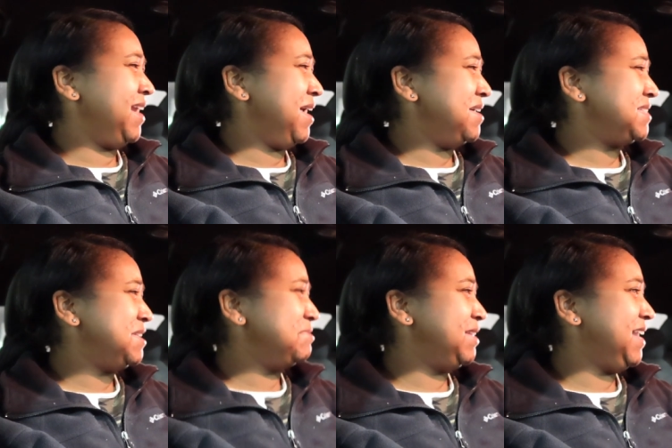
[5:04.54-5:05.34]
in there or
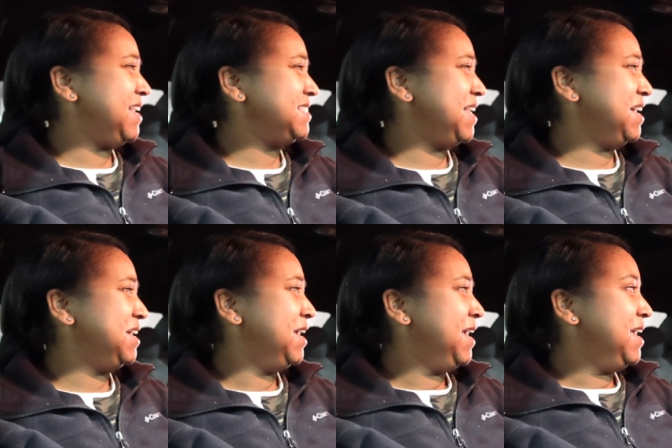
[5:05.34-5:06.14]
something last
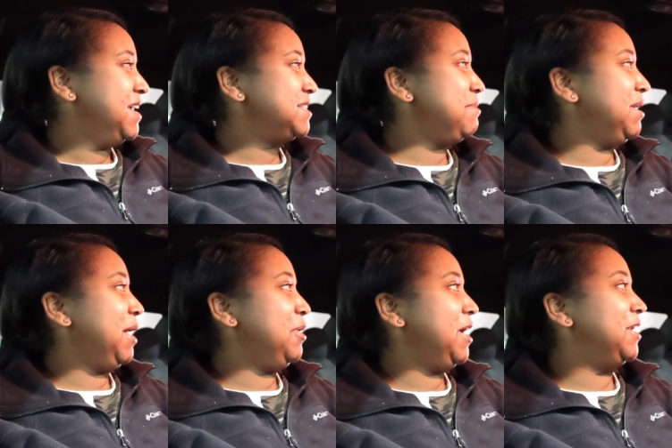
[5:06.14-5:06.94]
night? Somebody,
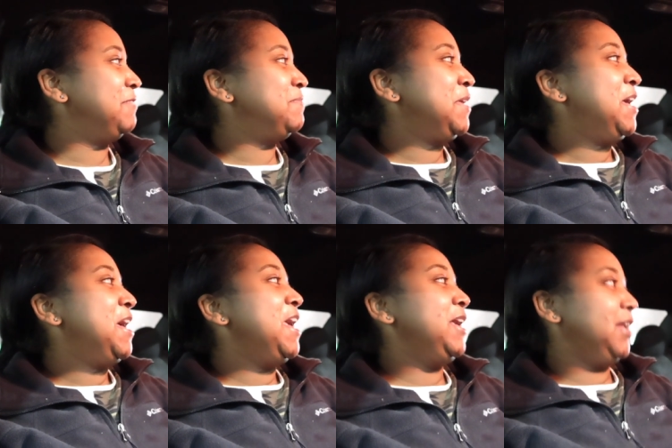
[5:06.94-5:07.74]
they was having, like a
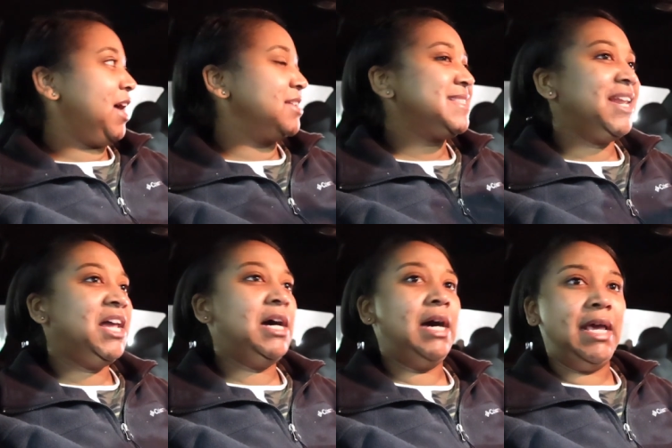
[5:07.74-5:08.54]
salon. It was like yeah. a
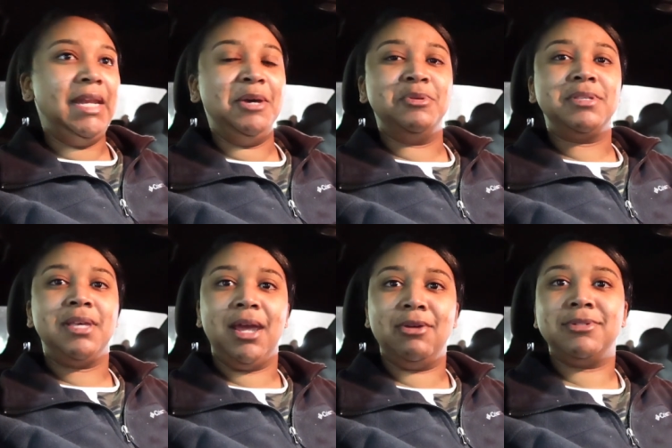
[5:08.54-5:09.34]
salon. and oh, it was
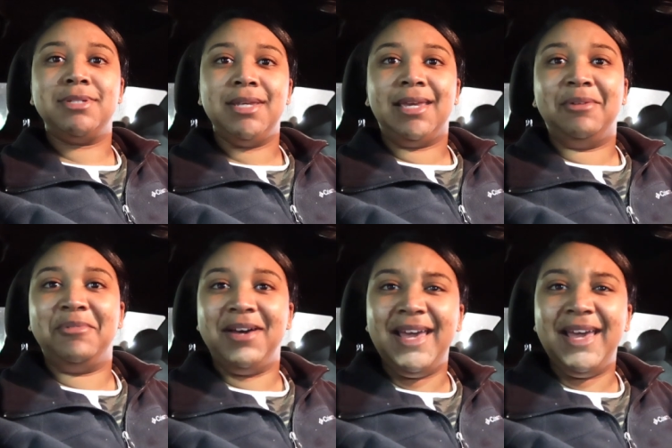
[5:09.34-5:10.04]
Harold's Chicken. What?